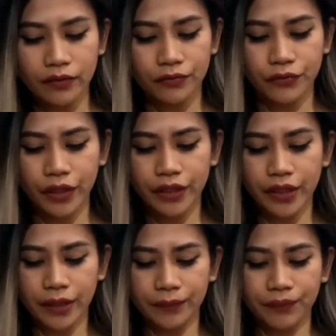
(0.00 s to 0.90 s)
the
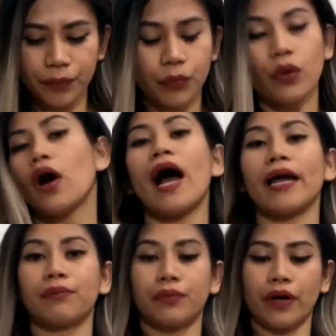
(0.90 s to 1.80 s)
Freedom Pro
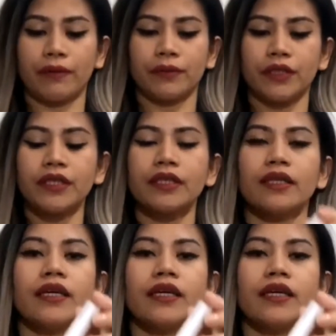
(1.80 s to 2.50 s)
Eye Primer